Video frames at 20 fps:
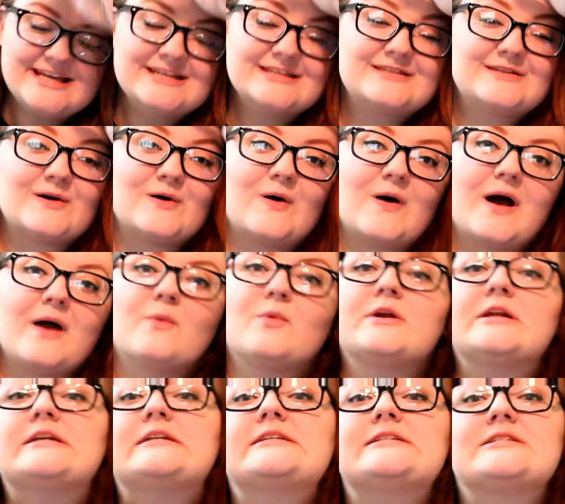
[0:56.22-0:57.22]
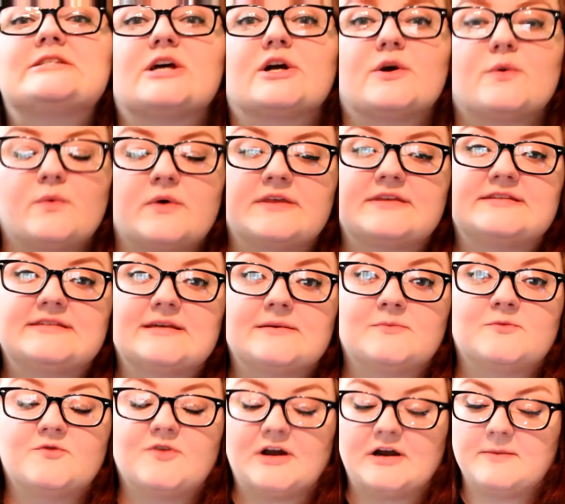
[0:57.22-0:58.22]
So I wanted to start with
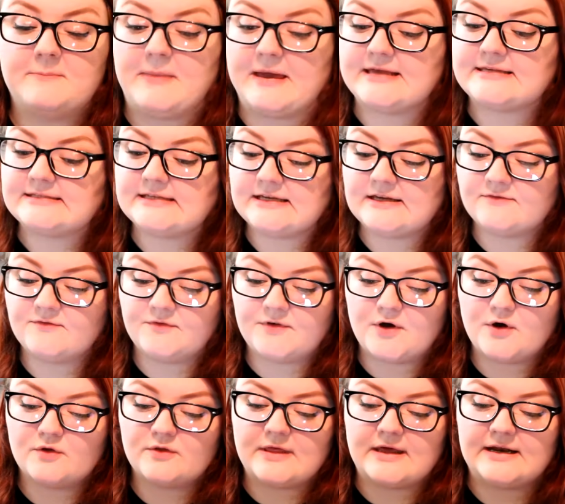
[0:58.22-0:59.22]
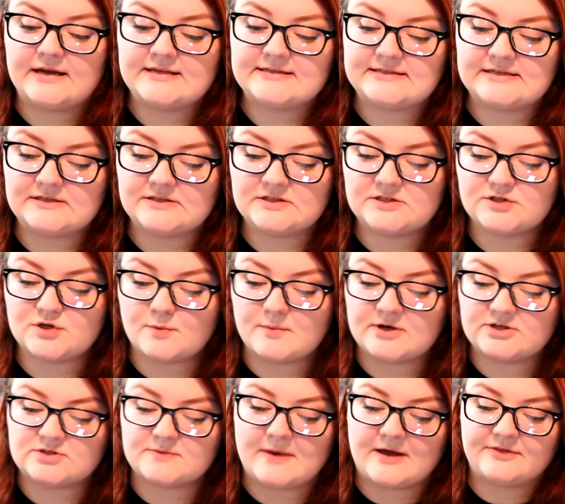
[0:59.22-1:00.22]
some very basic info that isn't so
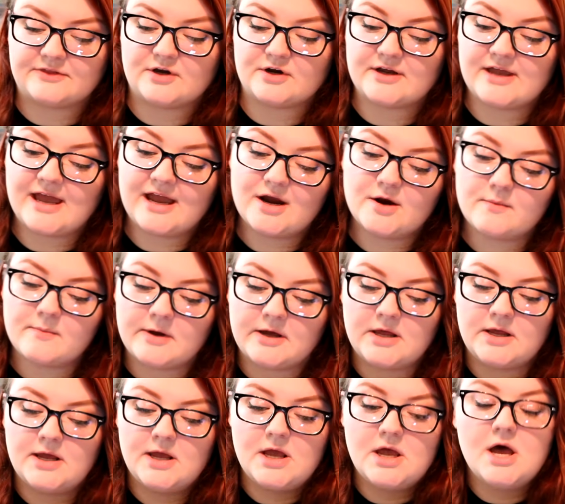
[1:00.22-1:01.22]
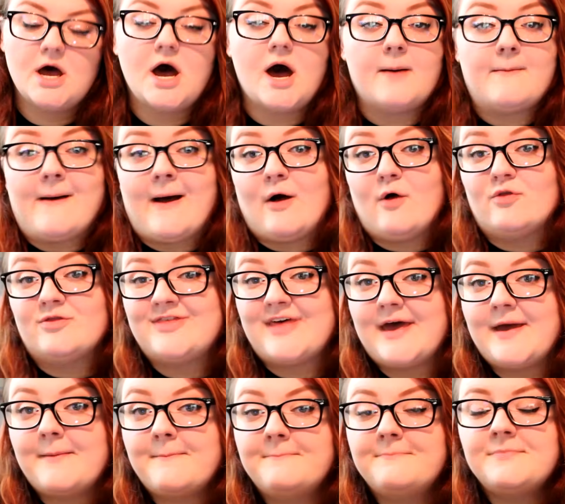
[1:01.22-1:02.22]
much about their care, but about
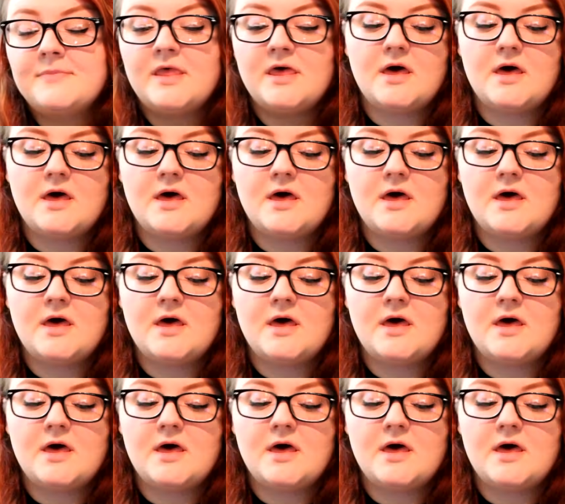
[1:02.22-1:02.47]
them.